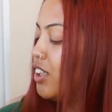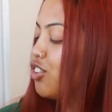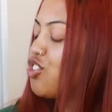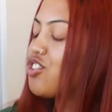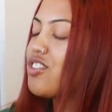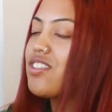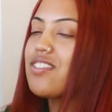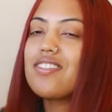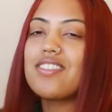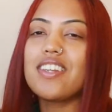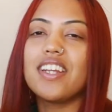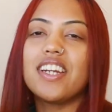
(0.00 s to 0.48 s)

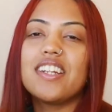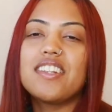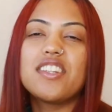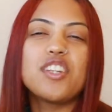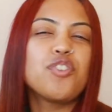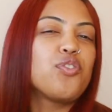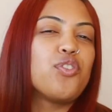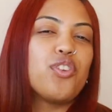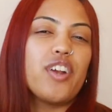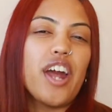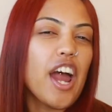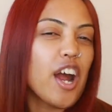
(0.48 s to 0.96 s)
Just in a
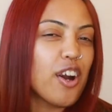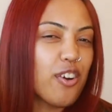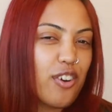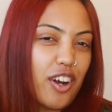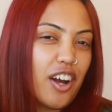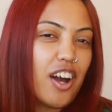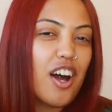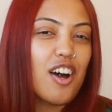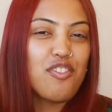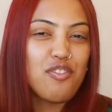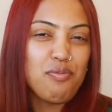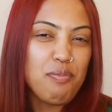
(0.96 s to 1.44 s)
different
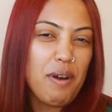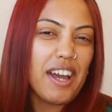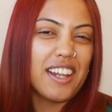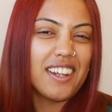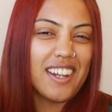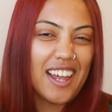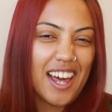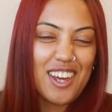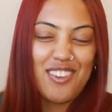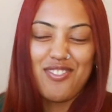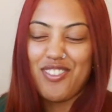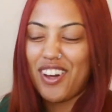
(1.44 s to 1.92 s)
era of
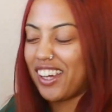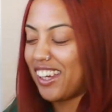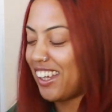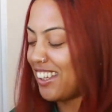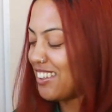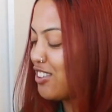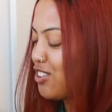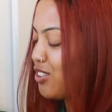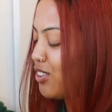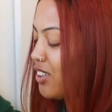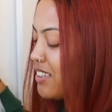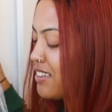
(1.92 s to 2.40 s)
my life, I
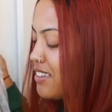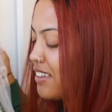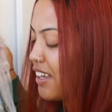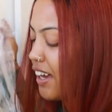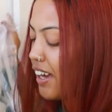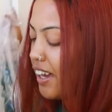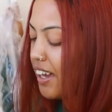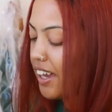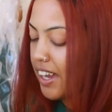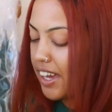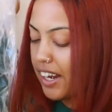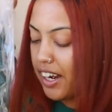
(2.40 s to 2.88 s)
guess you could
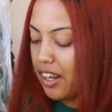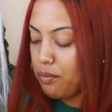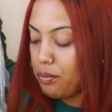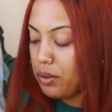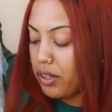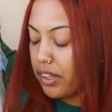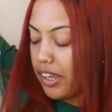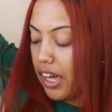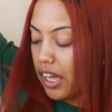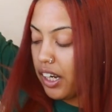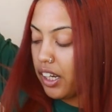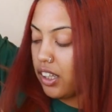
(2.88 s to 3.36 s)
say. And I've
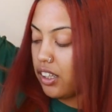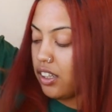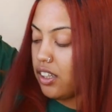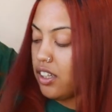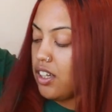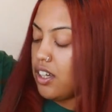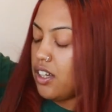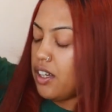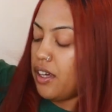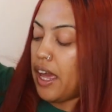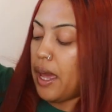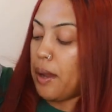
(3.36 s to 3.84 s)
been getting
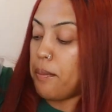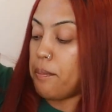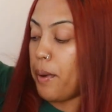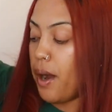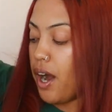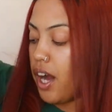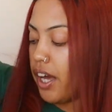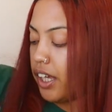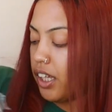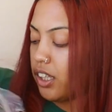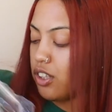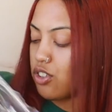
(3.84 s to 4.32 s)
and
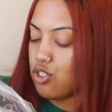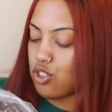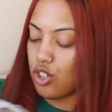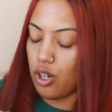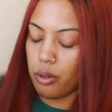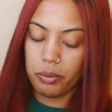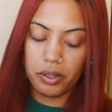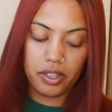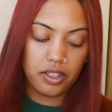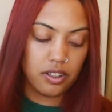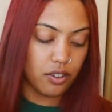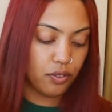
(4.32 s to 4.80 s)
buying
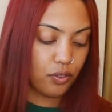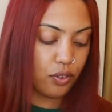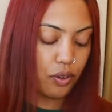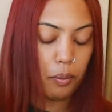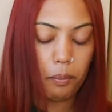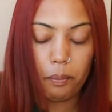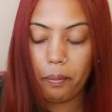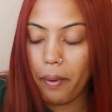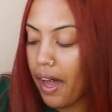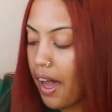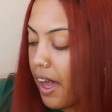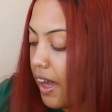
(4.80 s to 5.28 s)
so many
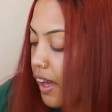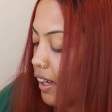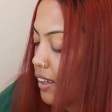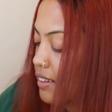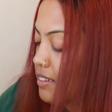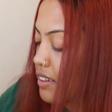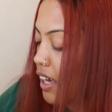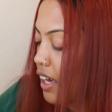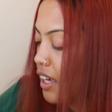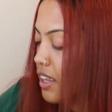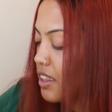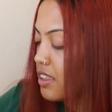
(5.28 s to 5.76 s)
different
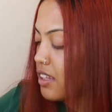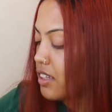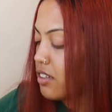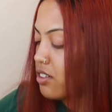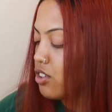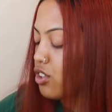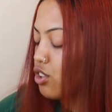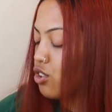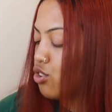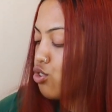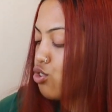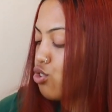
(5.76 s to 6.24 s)
bags. And
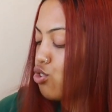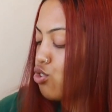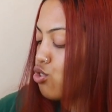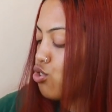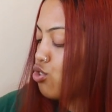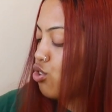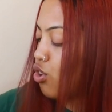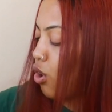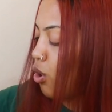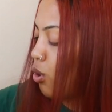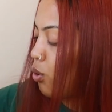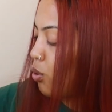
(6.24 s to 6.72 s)
this is
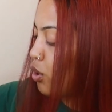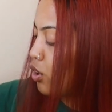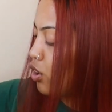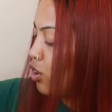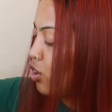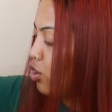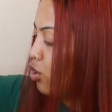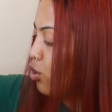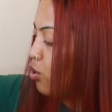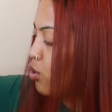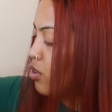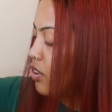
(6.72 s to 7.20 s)
so
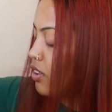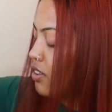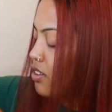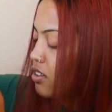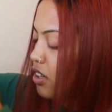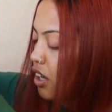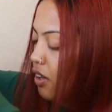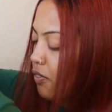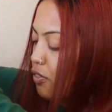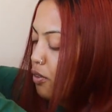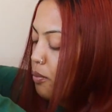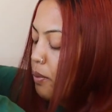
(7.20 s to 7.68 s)
cute, this
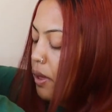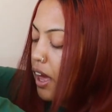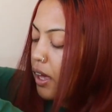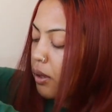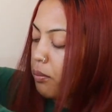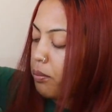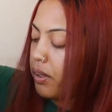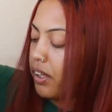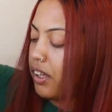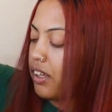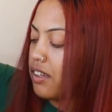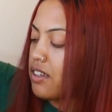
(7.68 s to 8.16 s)
duffel
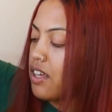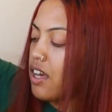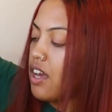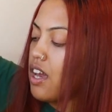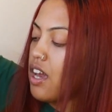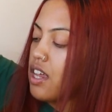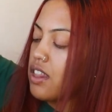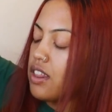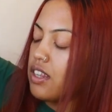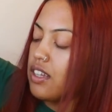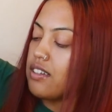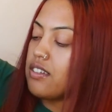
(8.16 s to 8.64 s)
bag, because
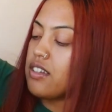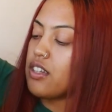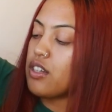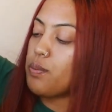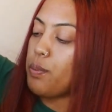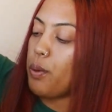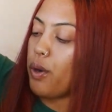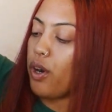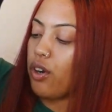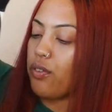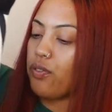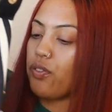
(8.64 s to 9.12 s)
this is
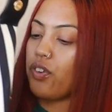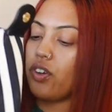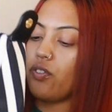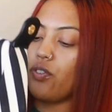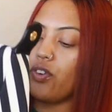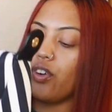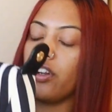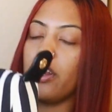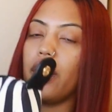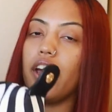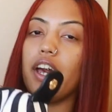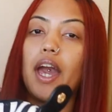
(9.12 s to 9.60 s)
perfect
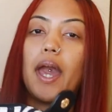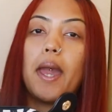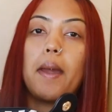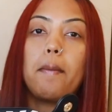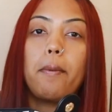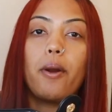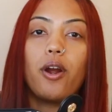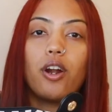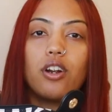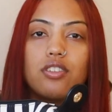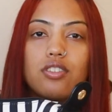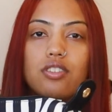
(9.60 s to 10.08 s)
for like
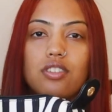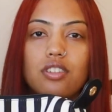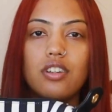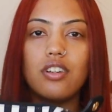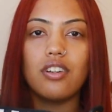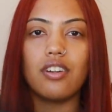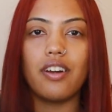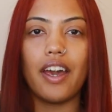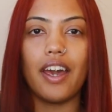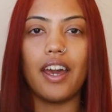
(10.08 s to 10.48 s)
a personal.